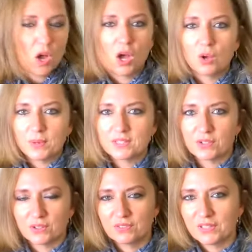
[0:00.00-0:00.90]
Always
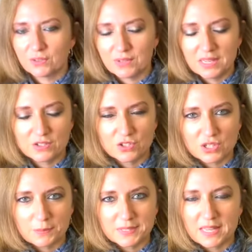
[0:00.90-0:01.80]
know your finger relationships.